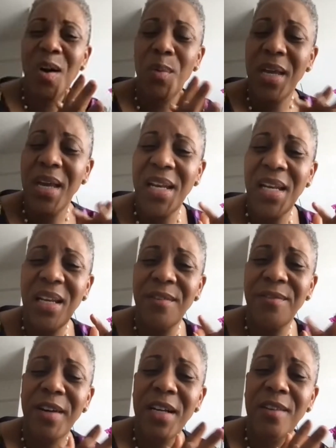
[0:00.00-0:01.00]
we any
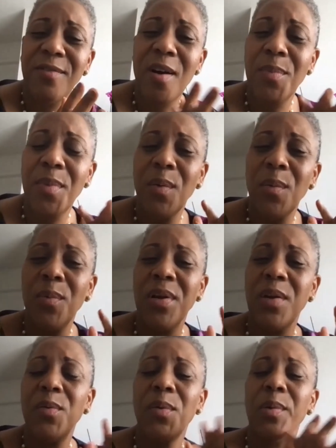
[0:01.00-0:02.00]
different from the,
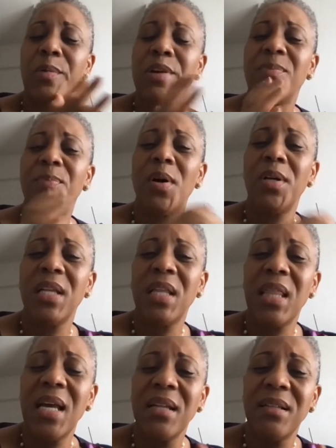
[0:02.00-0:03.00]
do we respond to
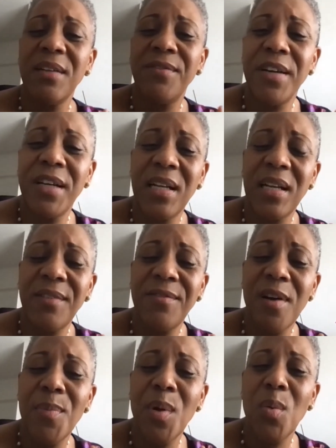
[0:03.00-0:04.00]
things differently
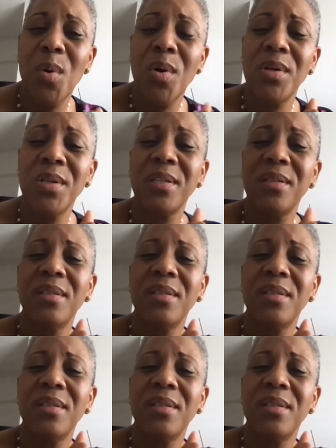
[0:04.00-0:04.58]
from the world?